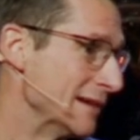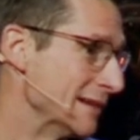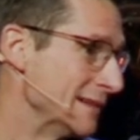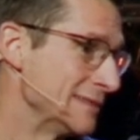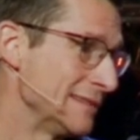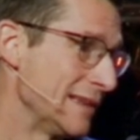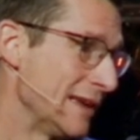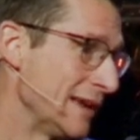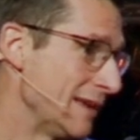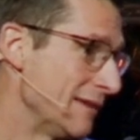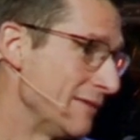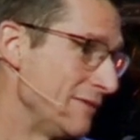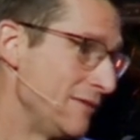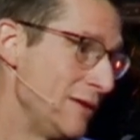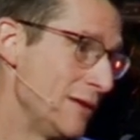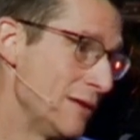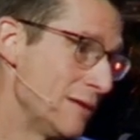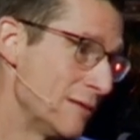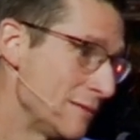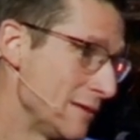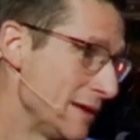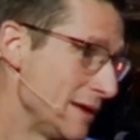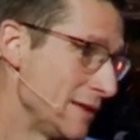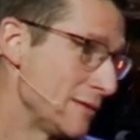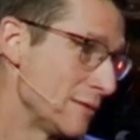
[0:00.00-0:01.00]
Like, if you don't
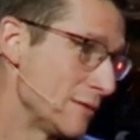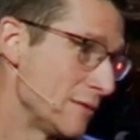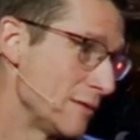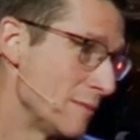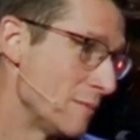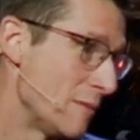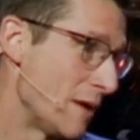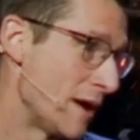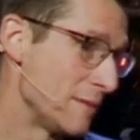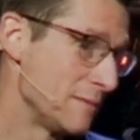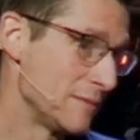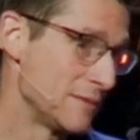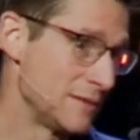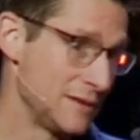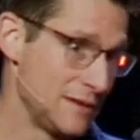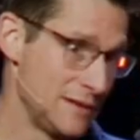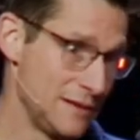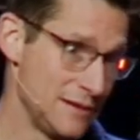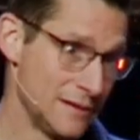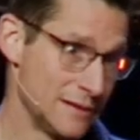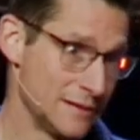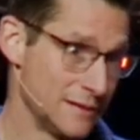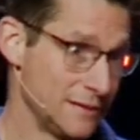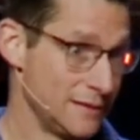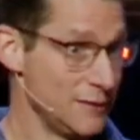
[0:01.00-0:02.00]
read through your Bible in a
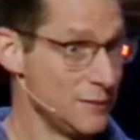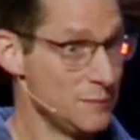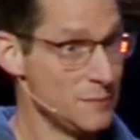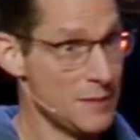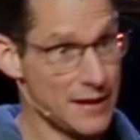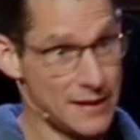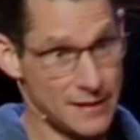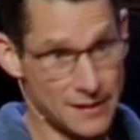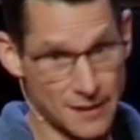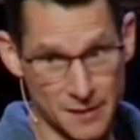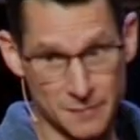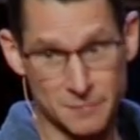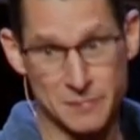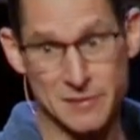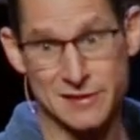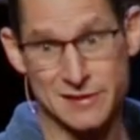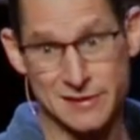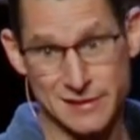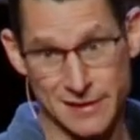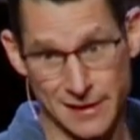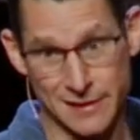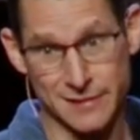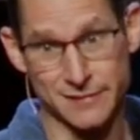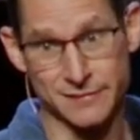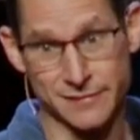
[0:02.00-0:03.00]
year, you may not be
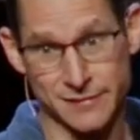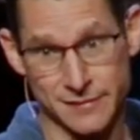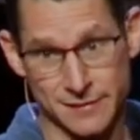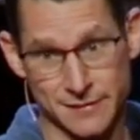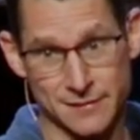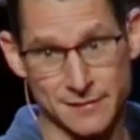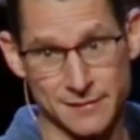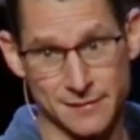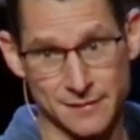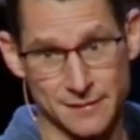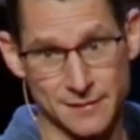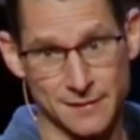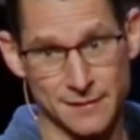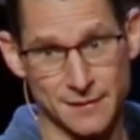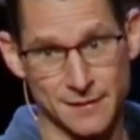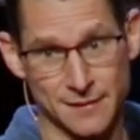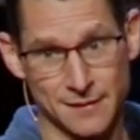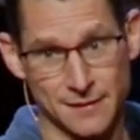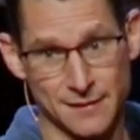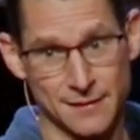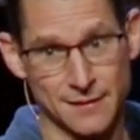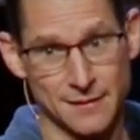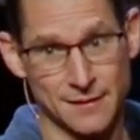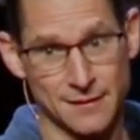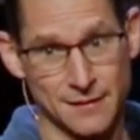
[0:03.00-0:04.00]
saved.
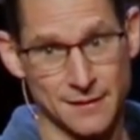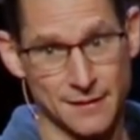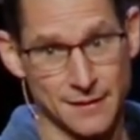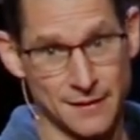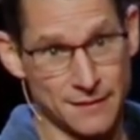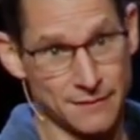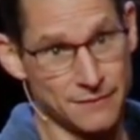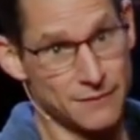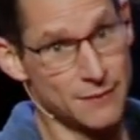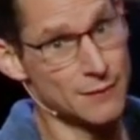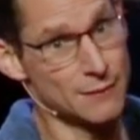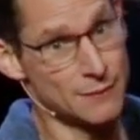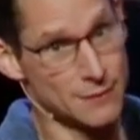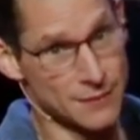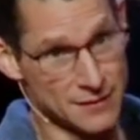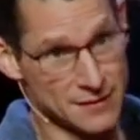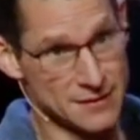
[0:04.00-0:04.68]
Like, if you're really